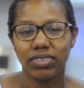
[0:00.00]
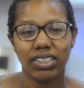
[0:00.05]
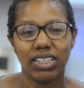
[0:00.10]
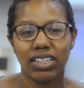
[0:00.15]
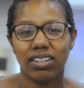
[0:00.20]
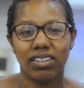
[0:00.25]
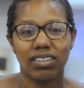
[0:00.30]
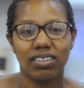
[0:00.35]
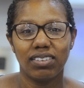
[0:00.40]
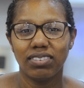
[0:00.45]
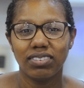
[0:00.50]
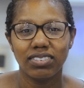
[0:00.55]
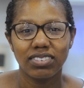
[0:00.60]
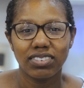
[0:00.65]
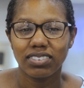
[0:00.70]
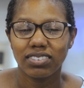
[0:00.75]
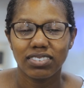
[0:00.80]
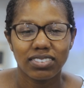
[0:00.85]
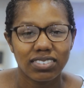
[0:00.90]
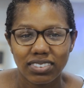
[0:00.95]
you know,
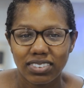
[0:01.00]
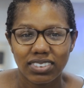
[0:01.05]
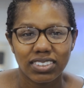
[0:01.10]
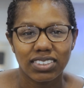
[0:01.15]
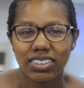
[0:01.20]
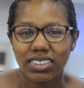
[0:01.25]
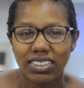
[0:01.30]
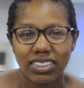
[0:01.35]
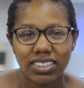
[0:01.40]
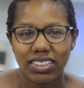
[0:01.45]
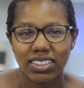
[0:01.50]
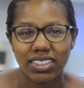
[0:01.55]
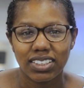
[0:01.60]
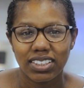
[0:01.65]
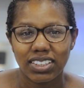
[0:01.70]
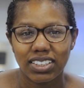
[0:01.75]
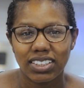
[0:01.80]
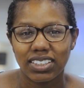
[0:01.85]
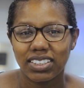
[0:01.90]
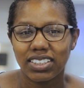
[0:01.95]

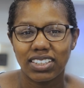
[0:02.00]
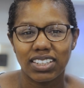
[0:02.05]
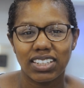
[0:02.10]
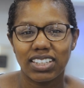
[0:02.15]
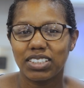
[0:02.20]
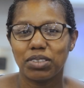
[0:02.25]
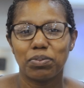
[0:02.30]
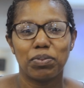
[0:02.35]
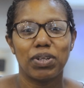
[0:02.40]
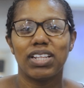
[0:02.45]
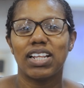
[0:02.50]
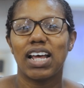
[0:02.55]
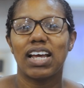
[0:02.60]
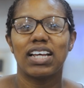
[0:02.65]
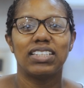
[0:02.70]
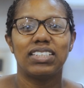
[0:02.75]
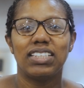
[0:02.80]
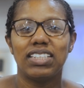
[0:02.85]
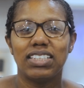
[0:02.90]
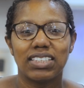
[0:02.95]
it doesn't mean
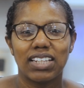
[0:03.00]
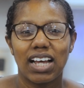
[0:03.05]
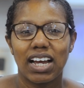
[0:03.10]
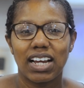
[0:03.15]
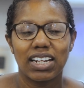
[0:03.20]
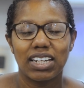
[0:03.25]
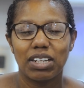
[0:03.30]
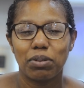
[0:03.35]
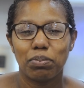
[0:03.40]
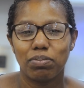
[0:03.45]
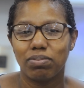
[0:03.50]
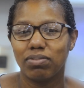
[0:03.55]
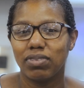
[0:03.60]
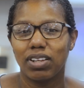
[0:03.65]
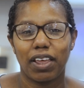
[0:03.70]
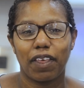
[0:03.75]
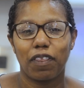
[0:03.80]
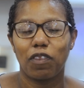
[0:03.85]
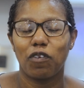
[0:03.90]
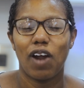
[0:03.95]
that NT is not gonna
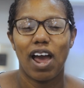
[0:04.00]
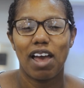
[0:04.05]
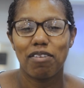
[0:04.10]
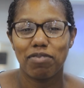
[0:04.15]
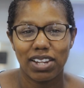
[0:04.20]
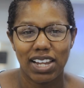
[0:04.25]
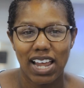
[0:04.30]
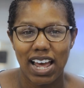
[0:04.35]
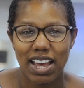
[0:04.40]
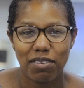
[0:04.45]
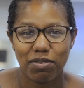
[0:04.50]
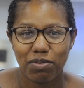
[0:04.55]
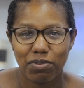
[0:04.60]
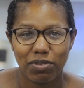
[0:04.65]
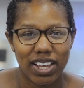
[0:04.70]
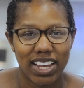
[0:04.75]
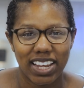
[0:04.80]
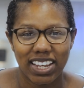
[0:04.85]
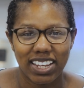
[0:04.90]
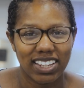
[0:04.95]
like thrive in life.
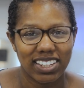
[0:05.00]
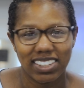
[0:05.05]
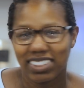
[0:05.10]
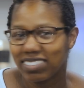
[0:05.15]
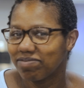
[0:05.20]
Like,